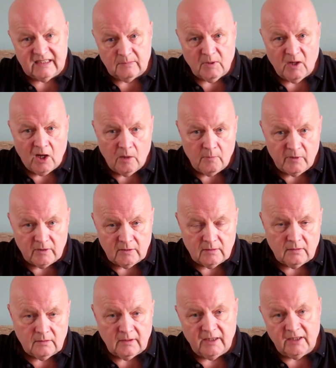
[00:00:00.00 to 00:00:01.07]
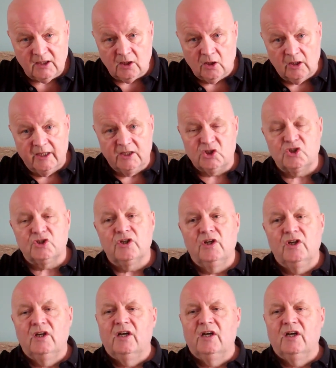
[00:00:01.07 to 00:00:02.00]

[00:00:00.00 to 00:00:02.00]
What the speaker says: department in a college,